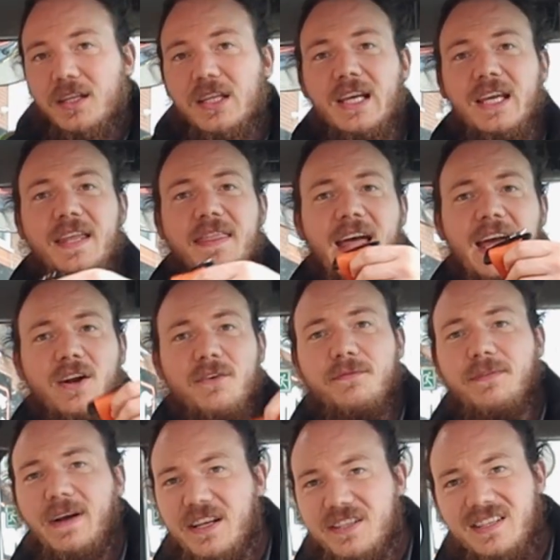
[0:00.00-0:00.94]
You can then
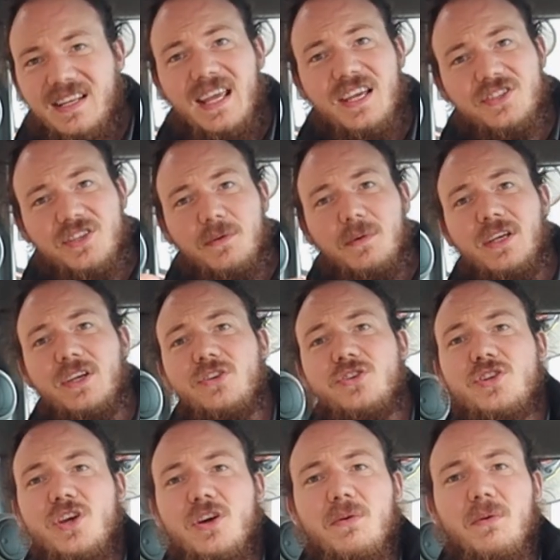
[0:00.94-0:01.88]
unfasten it so we
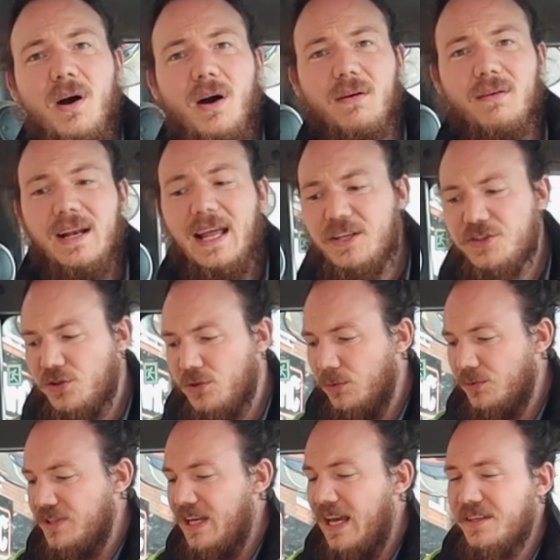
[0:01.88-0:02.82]
can do our
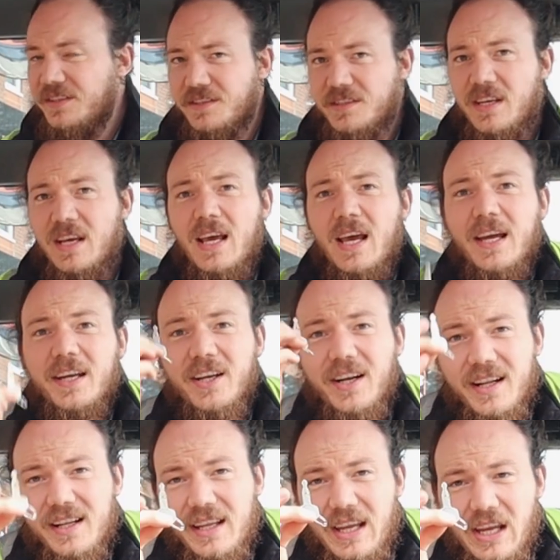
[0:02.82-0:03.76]
electrical tests.
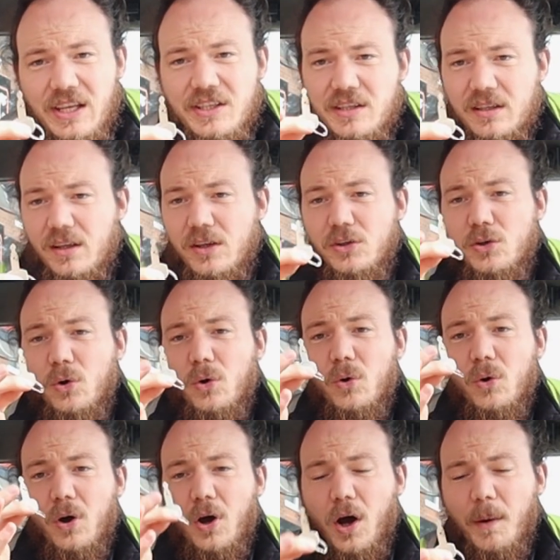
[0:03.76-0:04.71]
You're going to need
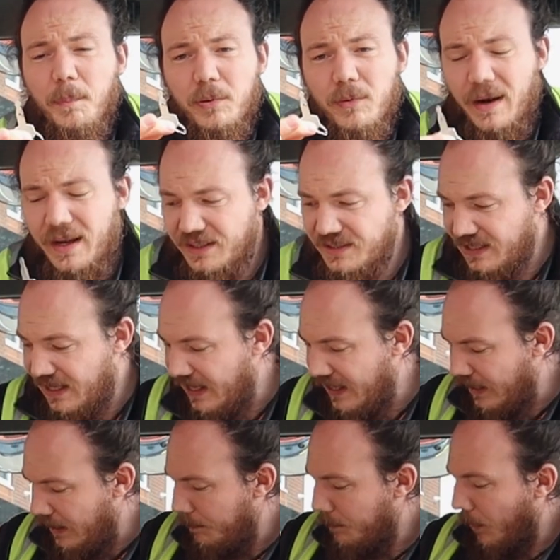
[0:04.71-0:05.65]
your operator's
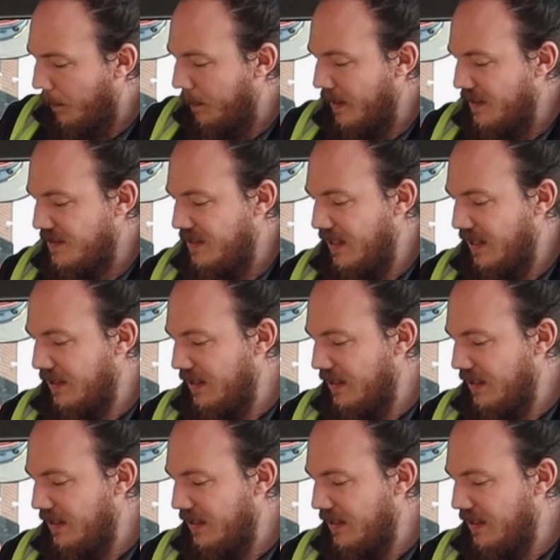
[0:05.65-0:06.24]
key, pop it into the